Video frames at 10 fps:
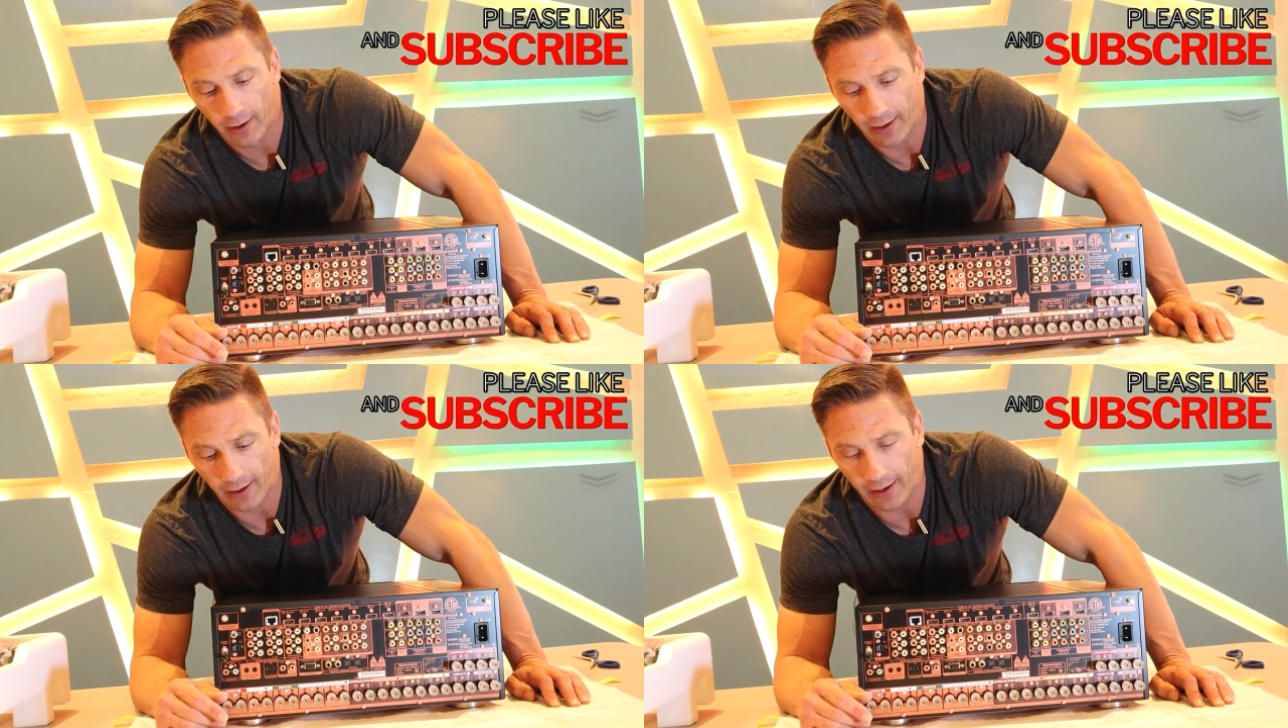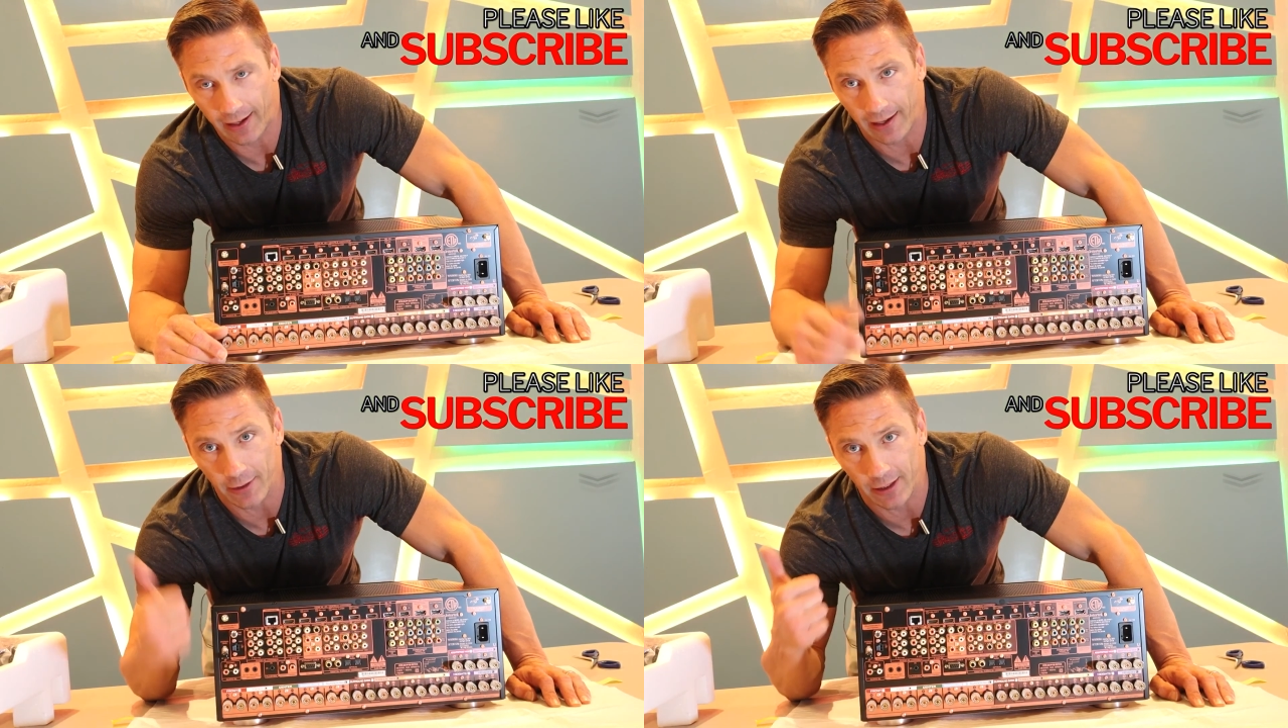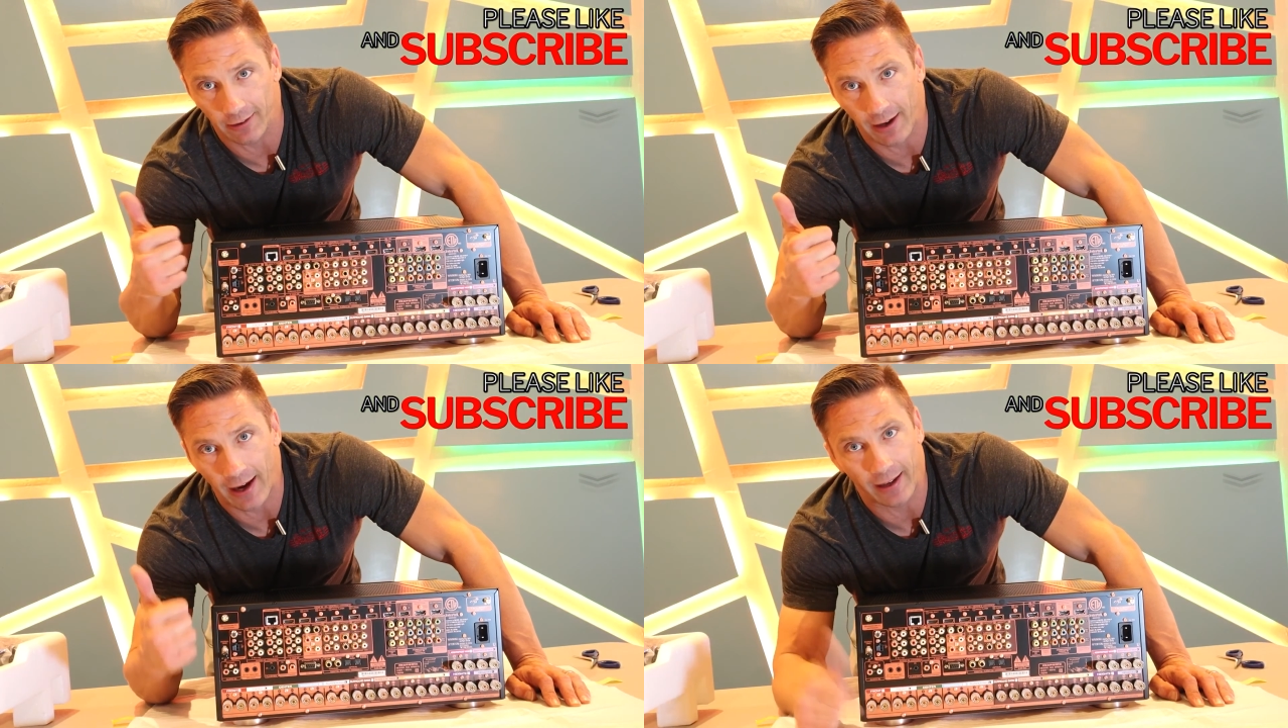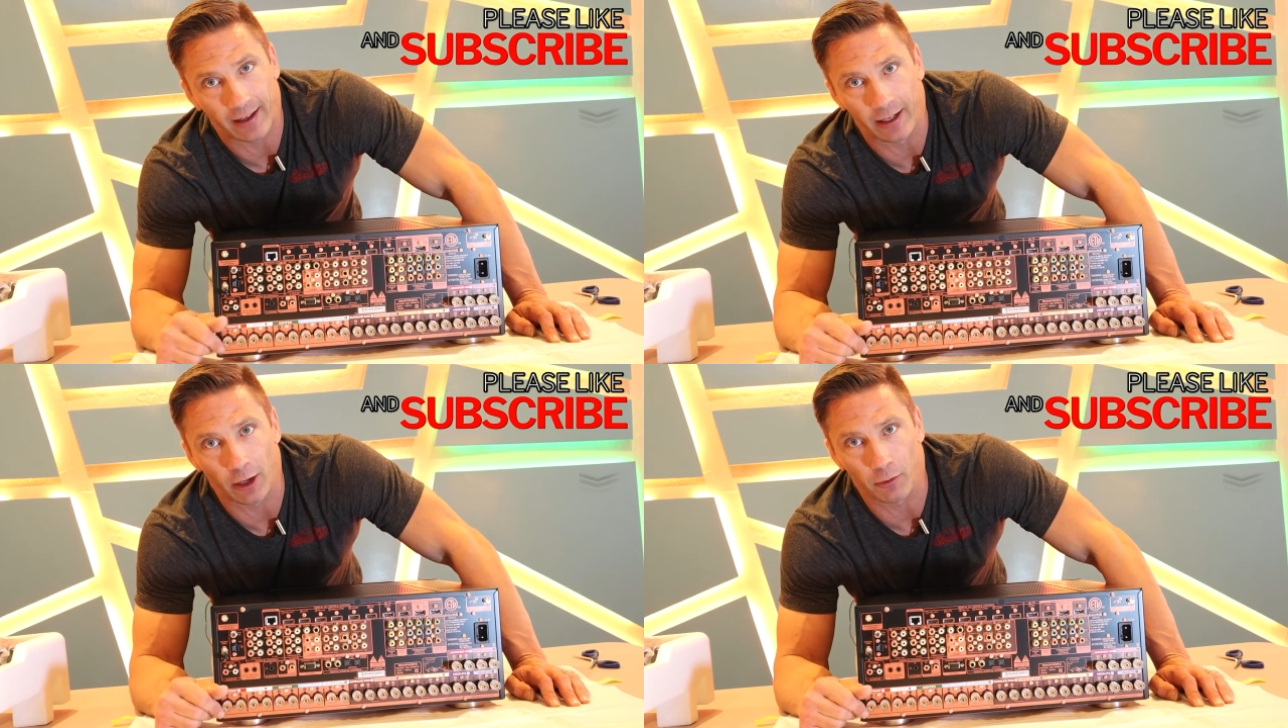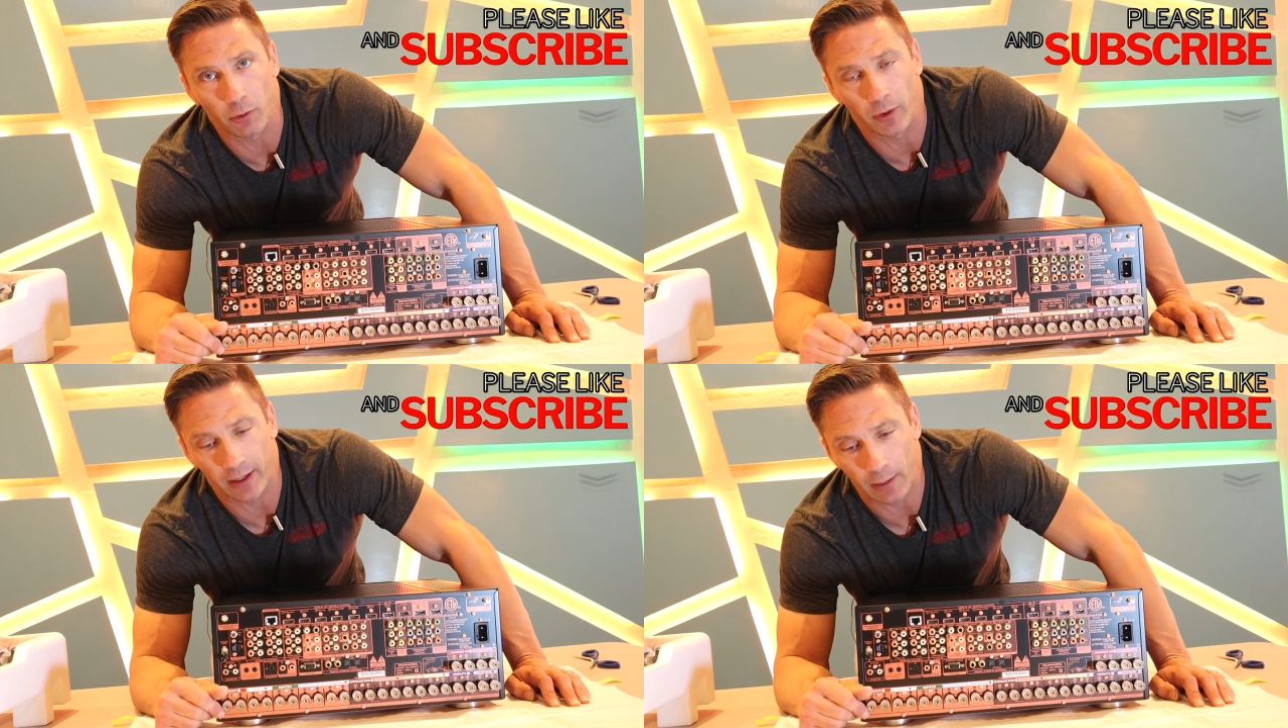And give us a like. We
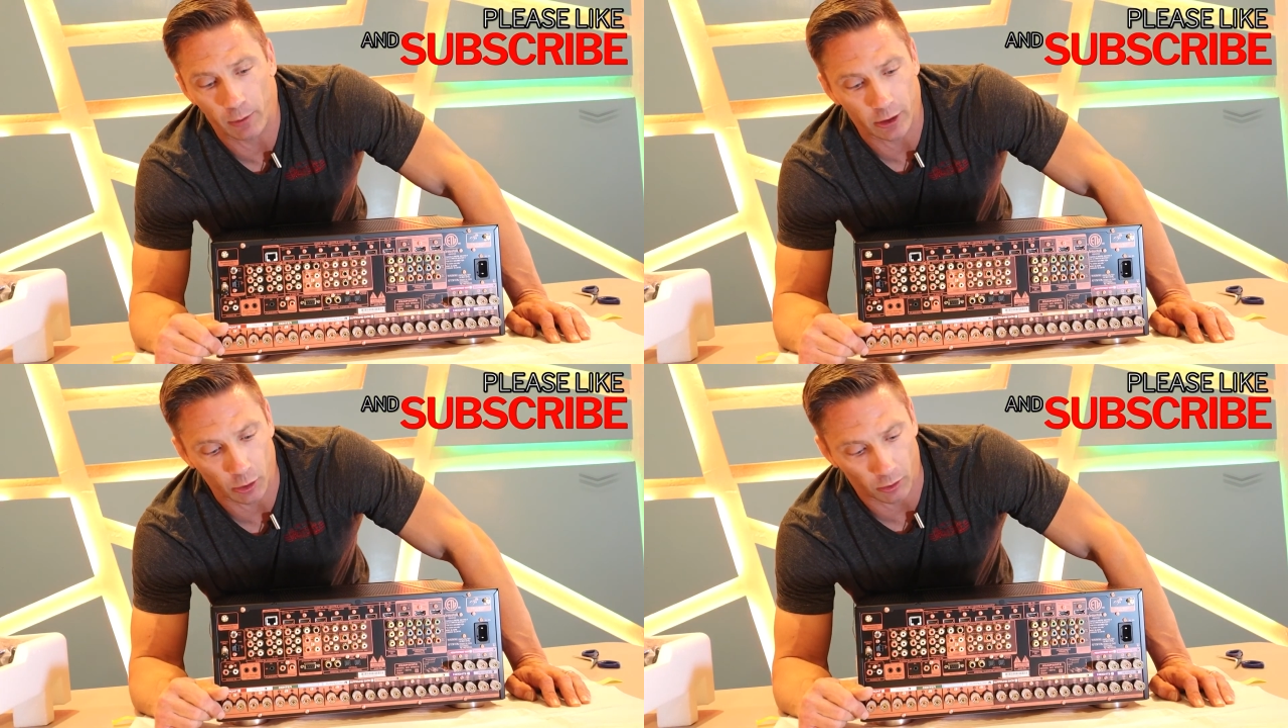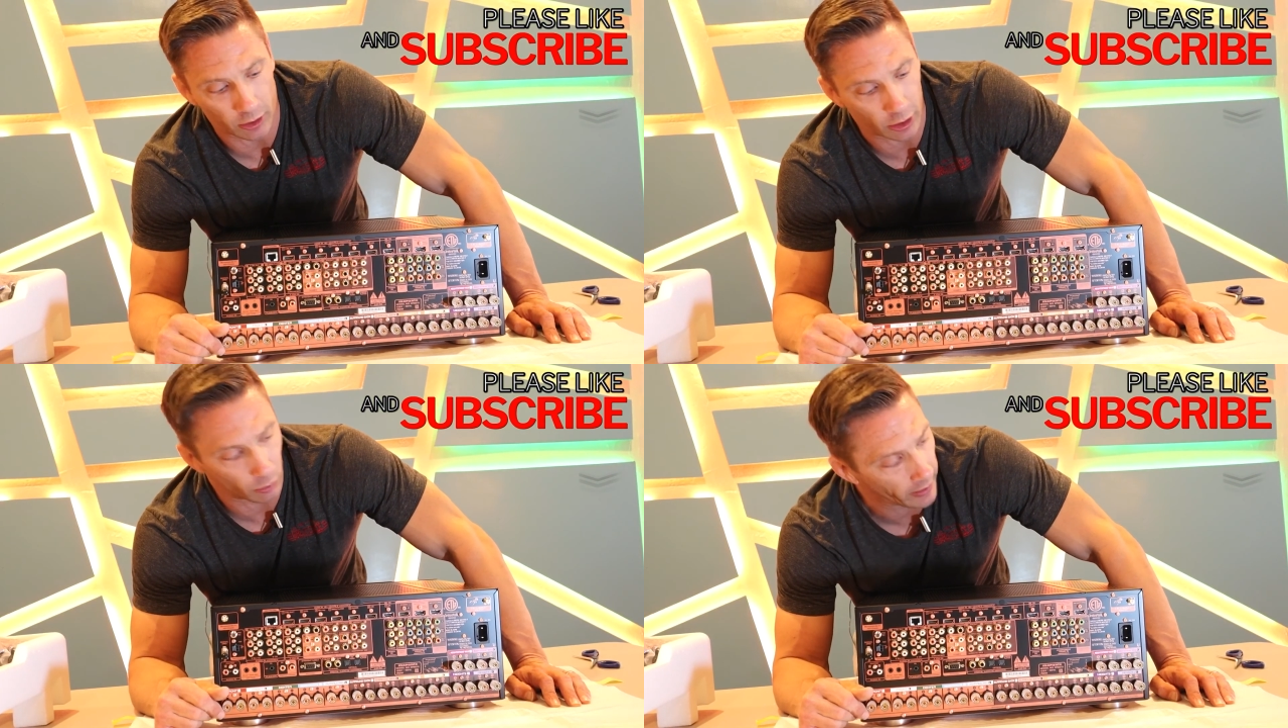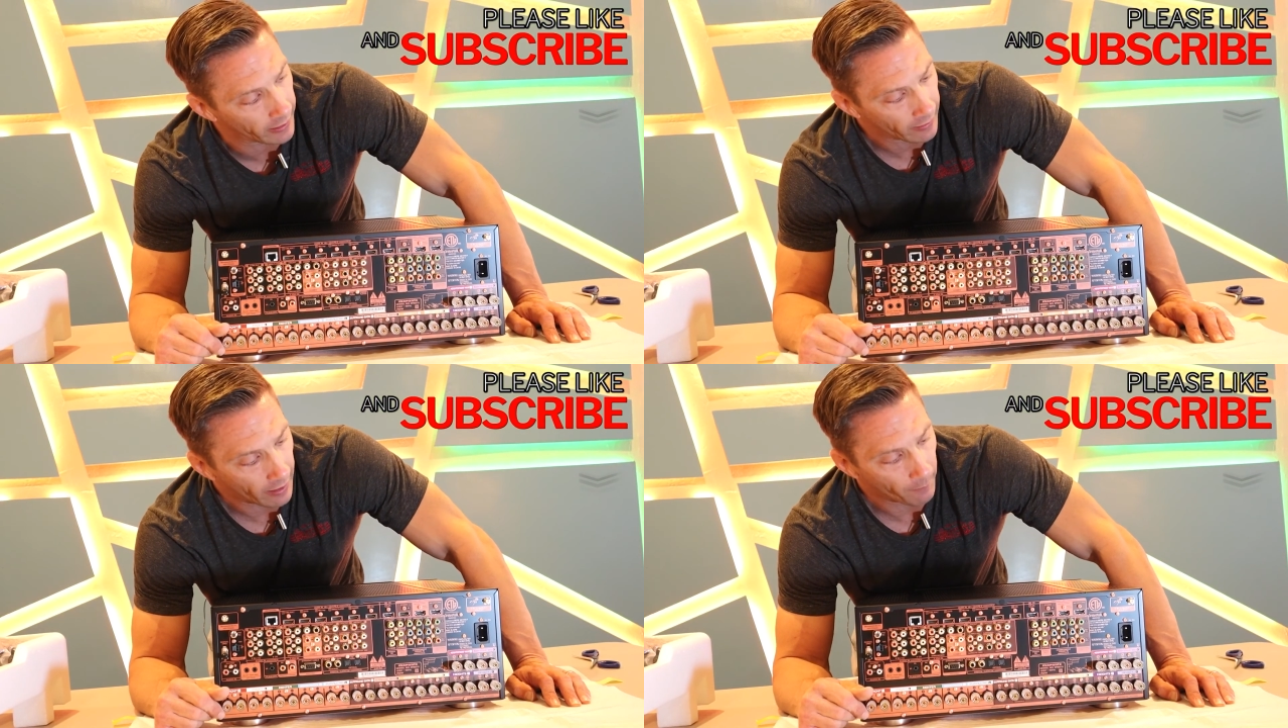want to keep this short and sweet,